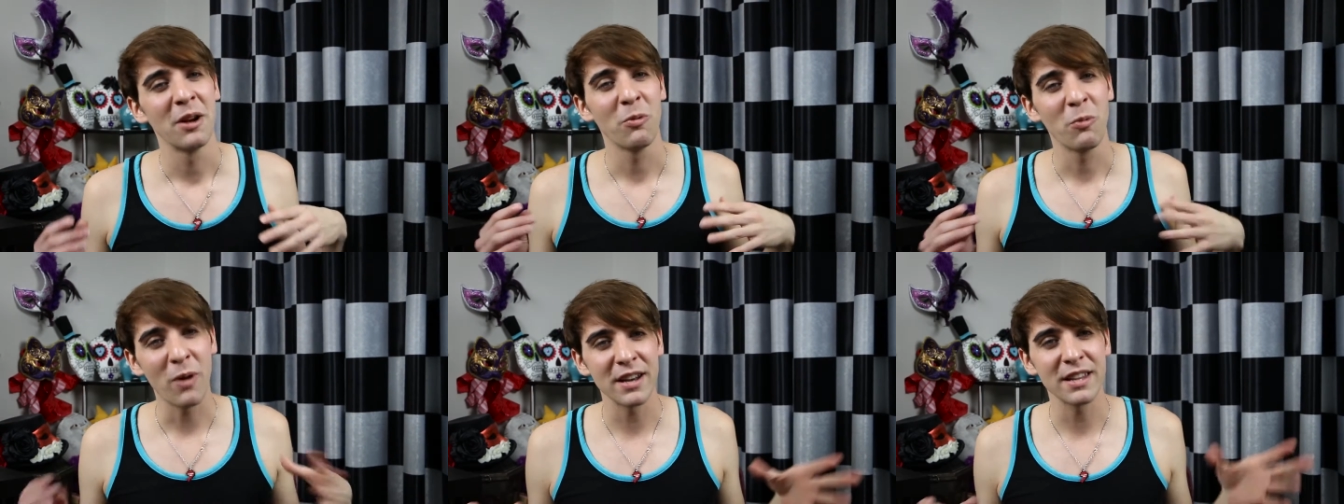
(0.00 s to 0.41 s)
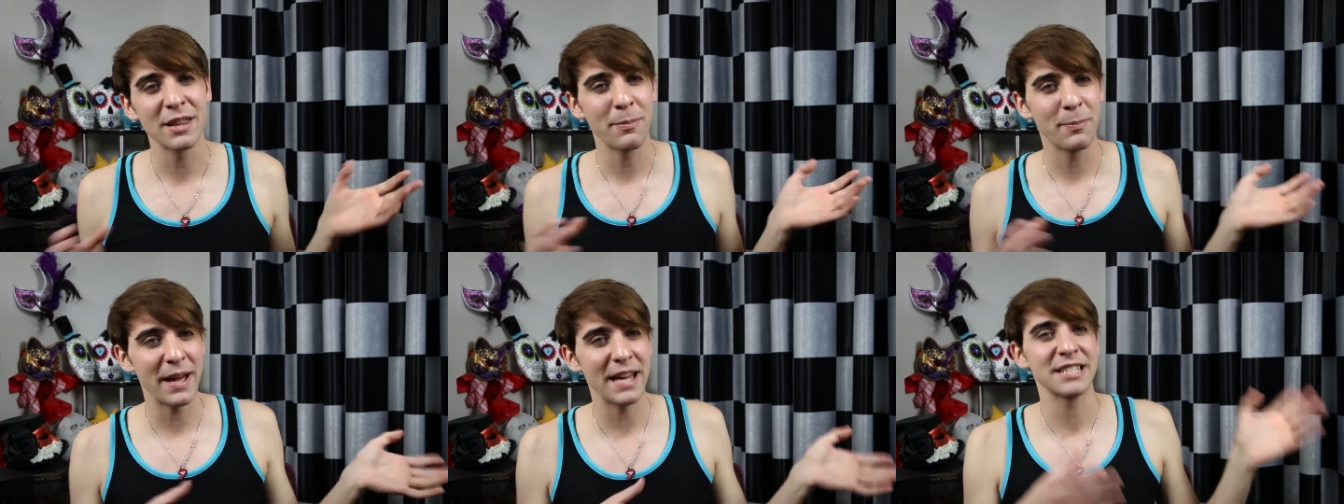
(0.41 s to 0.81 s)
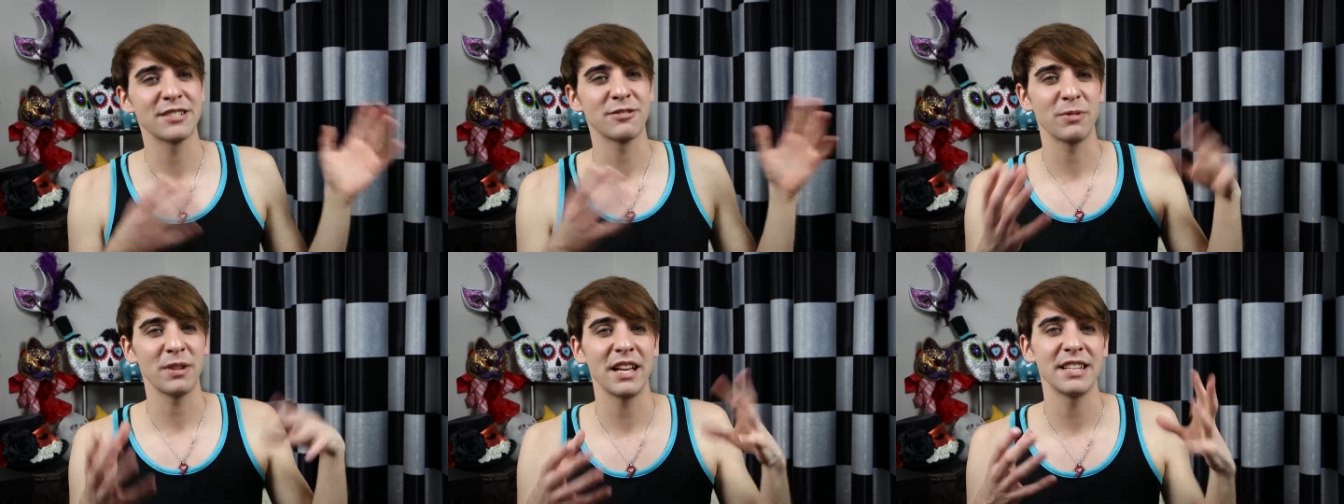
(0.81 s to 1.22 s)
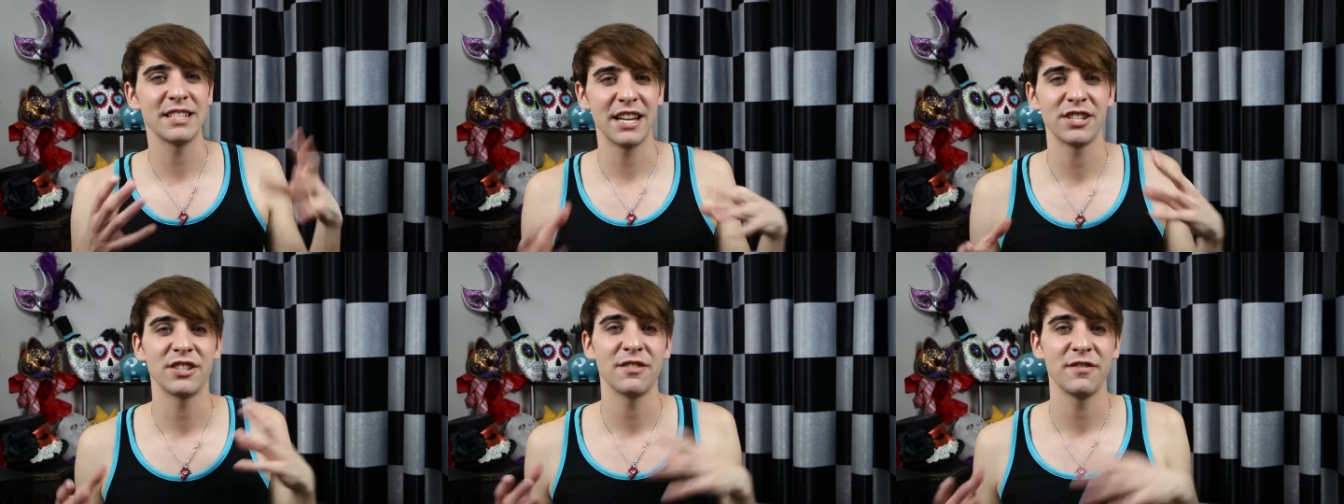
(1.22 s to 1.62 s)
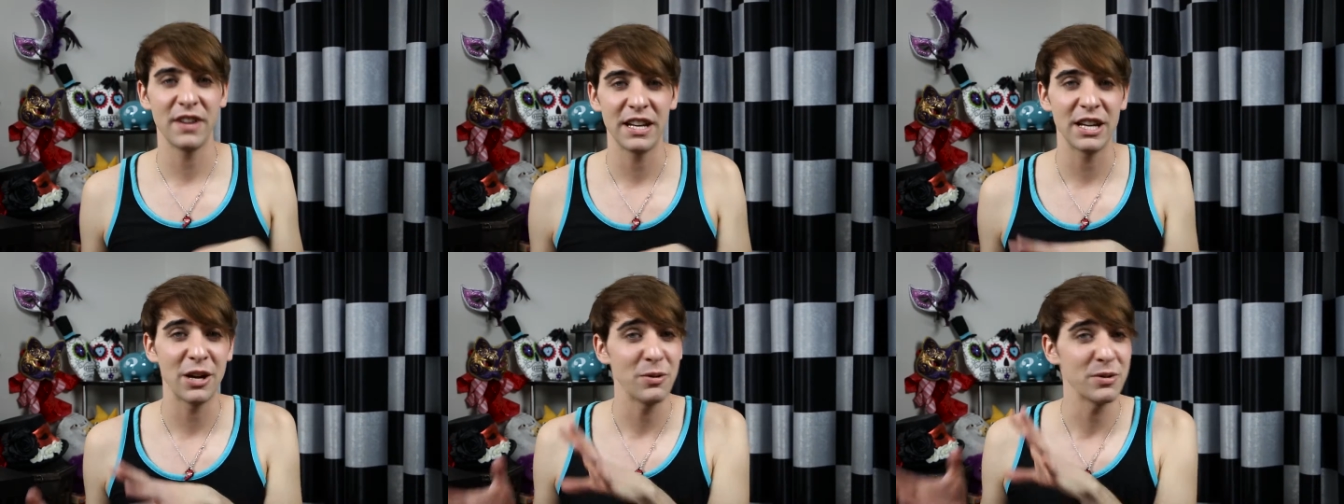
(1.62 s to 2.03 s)
one of the best realization
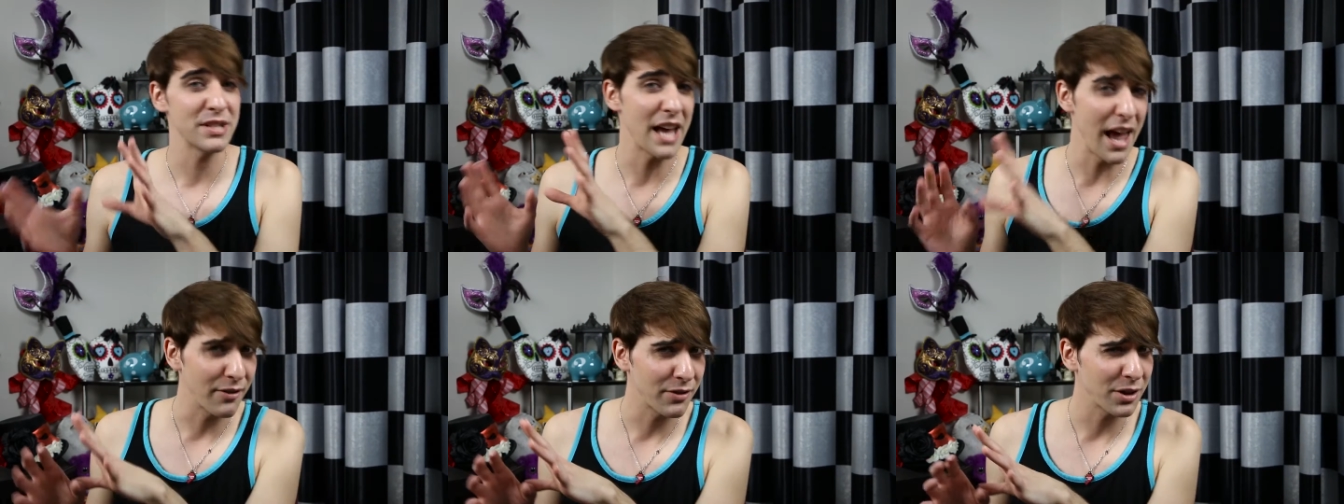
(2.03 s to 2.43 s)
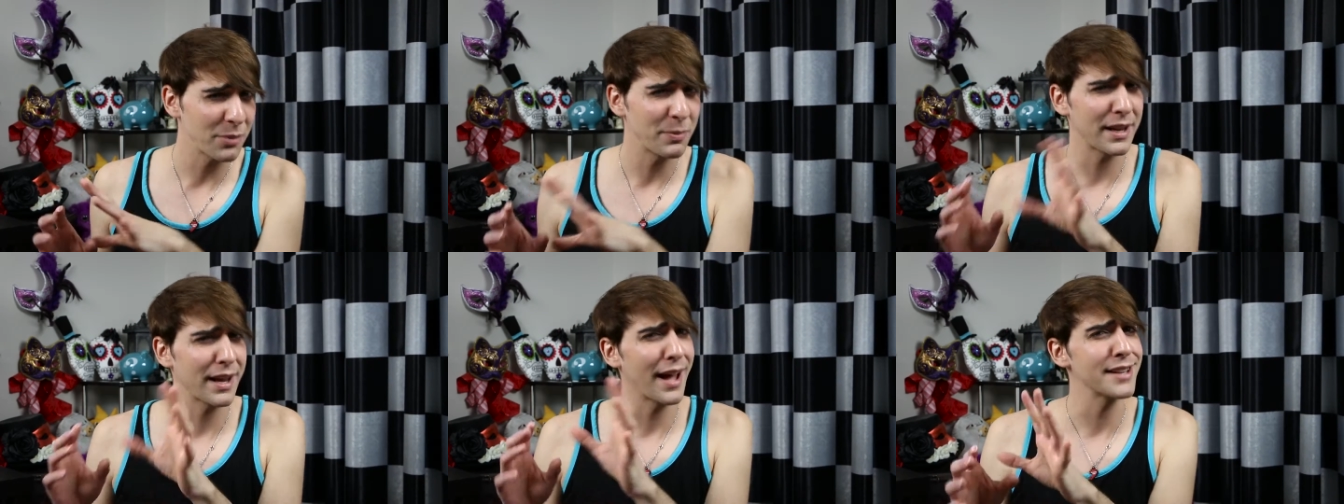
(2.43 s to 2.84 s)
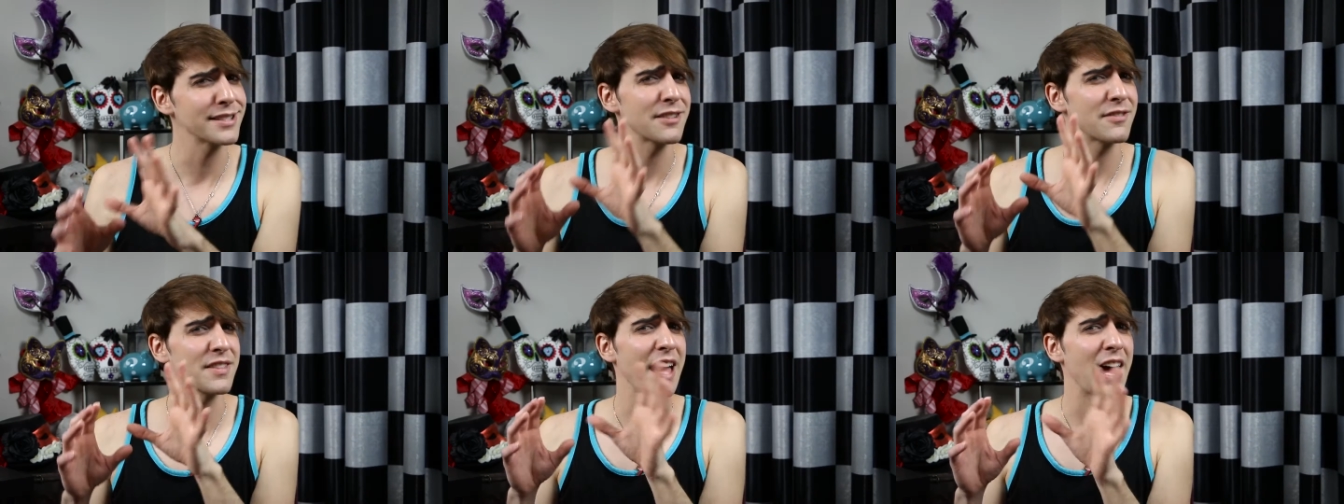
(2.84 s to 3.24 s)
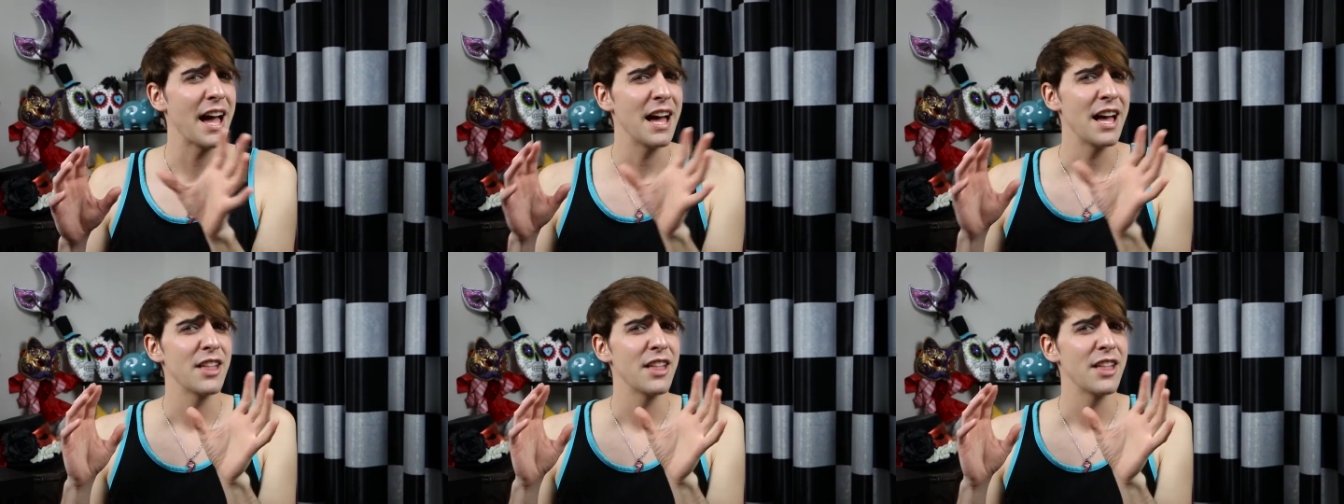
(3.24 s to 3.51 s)
videos ever because of the,